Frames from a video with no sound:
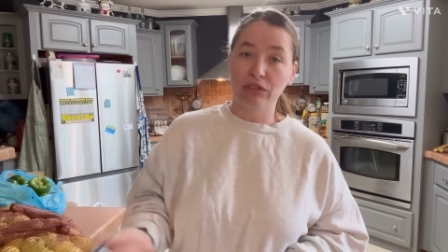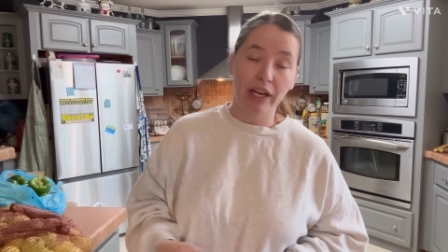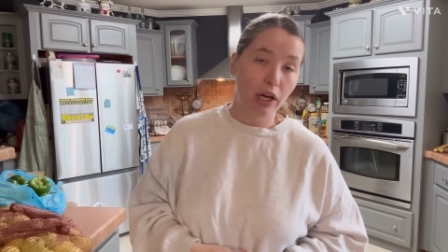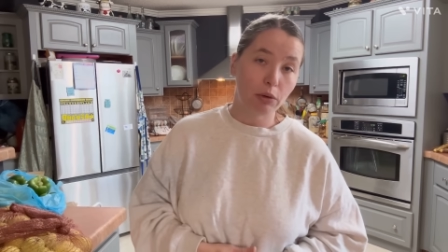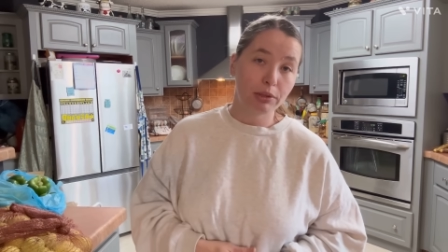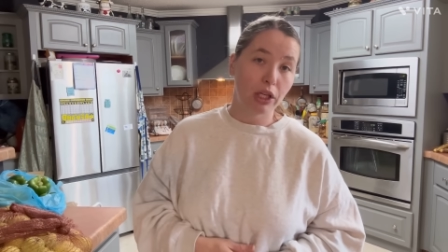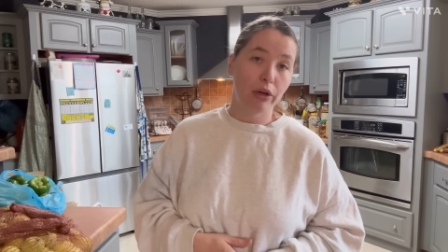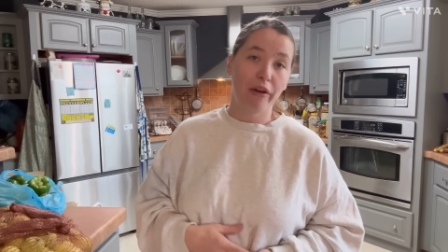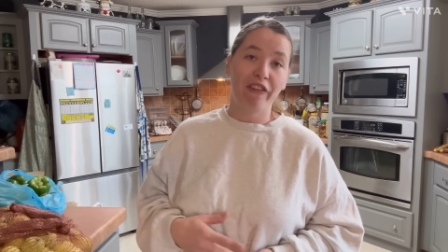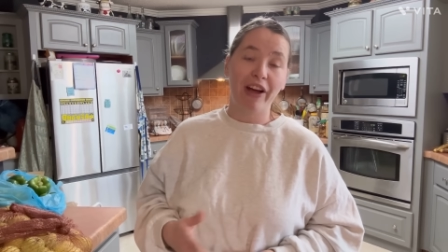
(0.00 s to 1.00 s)
for help. So
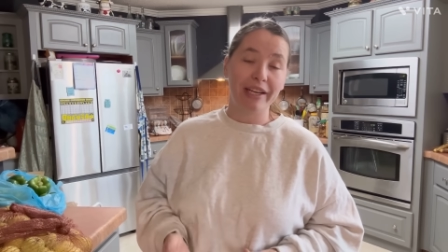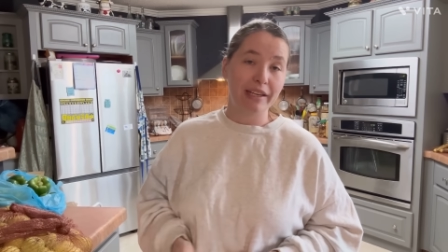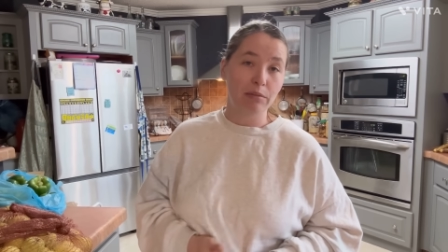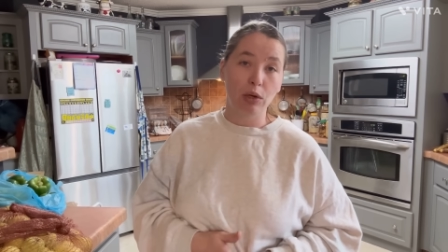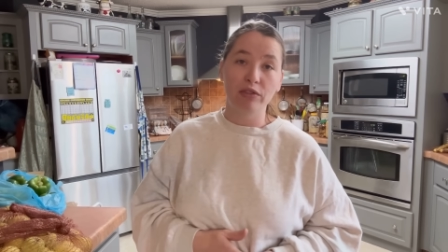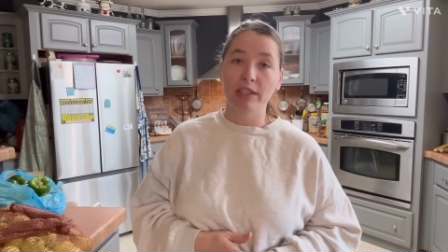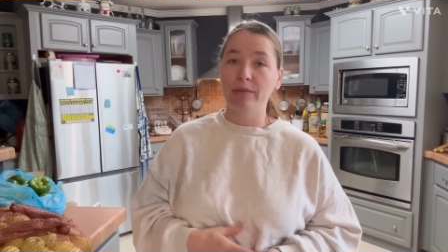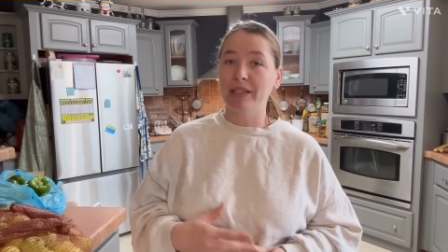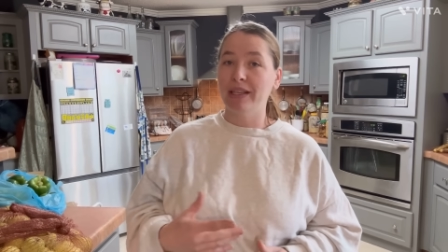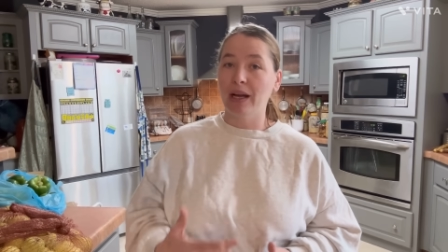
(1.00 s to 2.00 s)
if I need to move
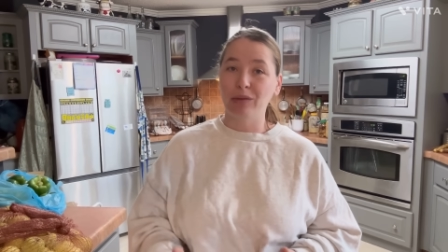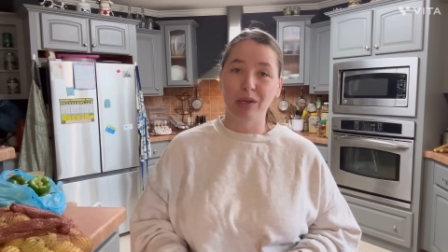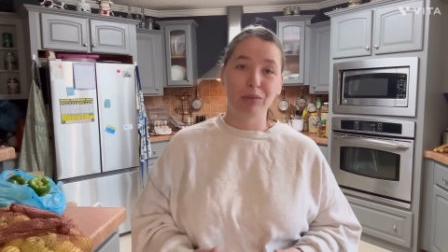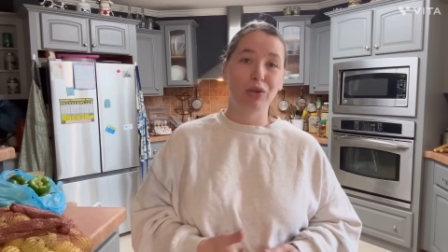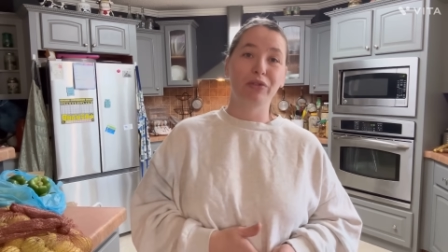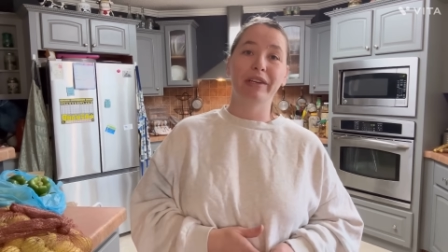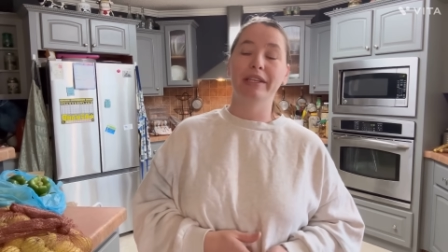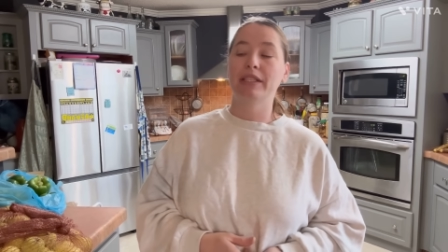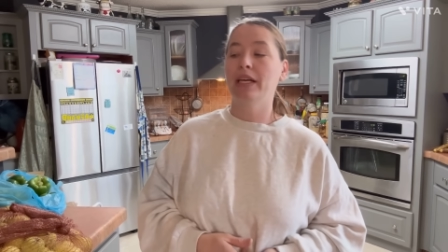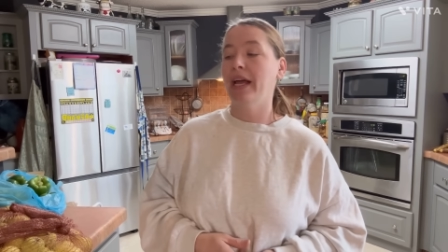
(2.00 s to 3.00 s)
something, I'm going to move it.